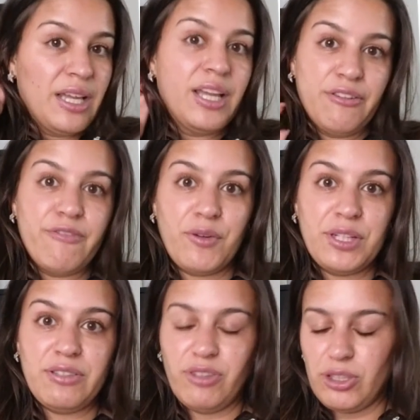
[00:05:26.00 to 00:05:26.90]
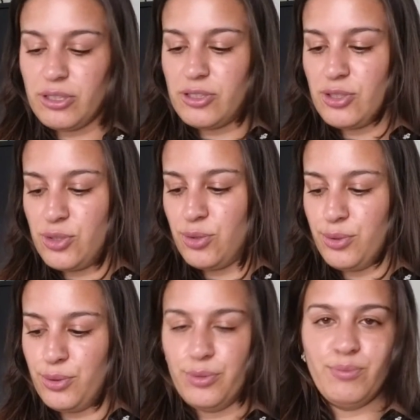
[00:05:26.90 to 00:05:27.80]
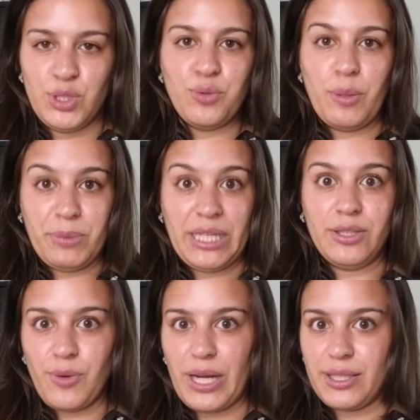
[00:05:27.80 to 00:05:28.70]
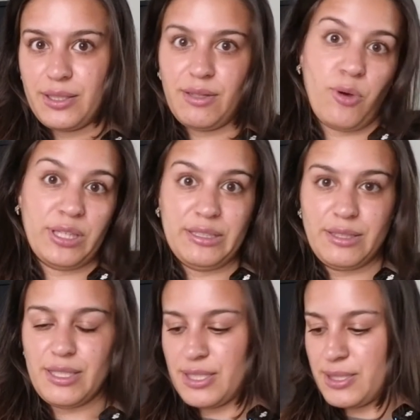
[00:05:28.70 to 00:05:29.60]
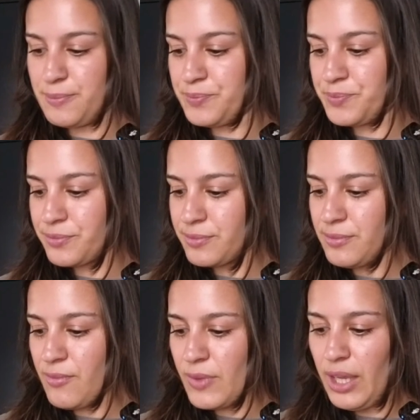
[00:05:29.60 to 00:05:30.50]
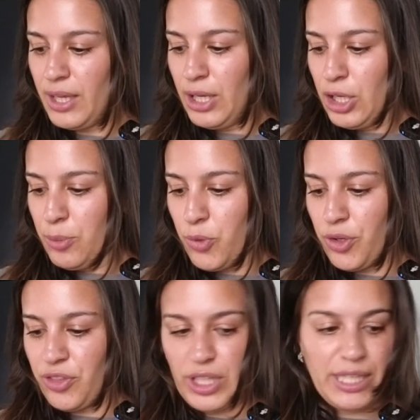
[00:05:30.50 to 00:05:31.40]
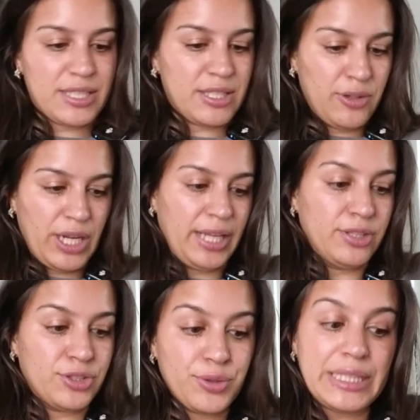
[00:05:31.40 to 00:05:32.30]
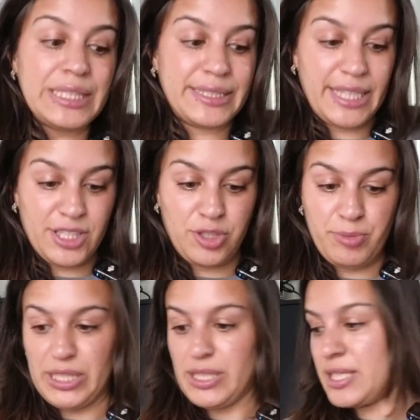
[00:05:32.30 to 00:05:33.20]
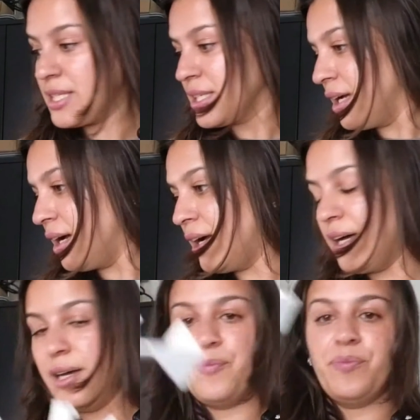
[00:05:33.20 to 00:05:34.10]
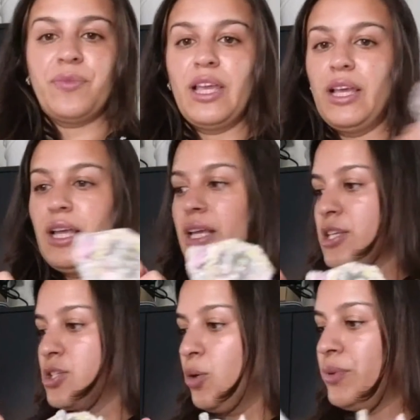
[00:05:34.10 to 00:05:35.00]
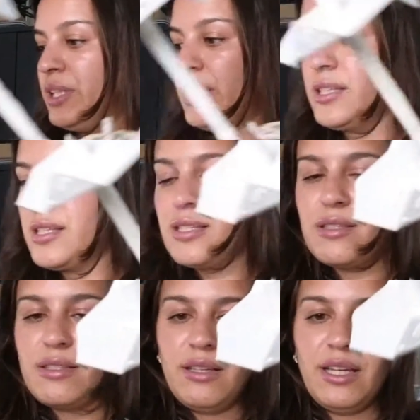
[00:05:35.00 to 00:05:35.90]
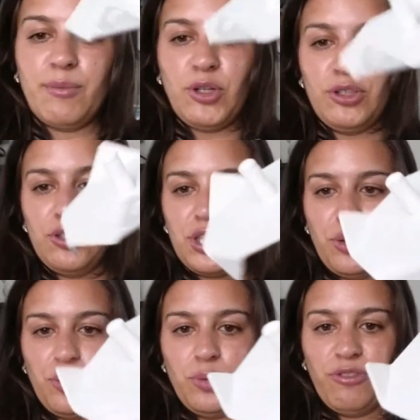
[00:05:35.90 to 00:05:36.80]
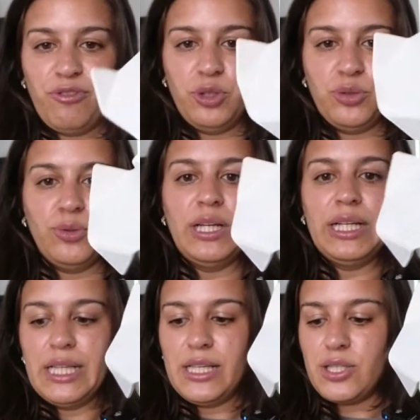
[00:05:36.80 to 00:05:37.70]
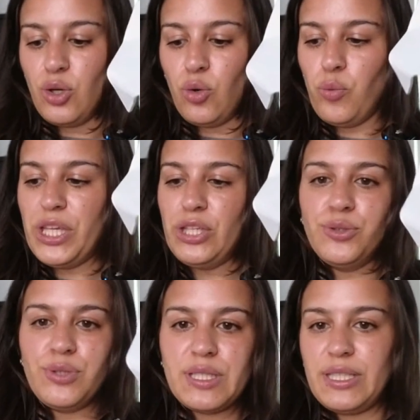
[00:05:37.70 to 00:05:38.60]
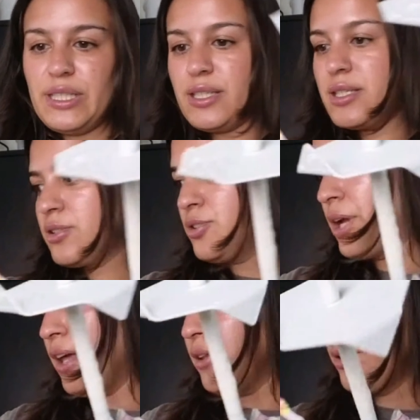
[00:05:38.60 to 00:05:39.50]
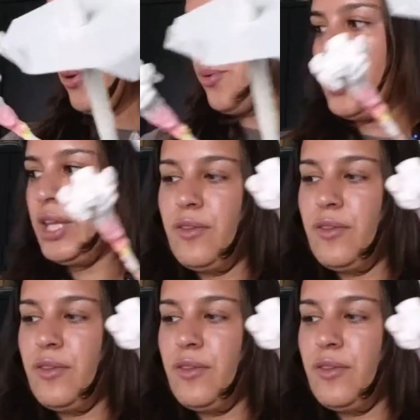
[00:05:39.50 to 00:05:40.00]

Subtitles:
very difficult to obtain the right quantities. More things. Okay, drill attachments. So this, I'm going to show you a few. So we use this together with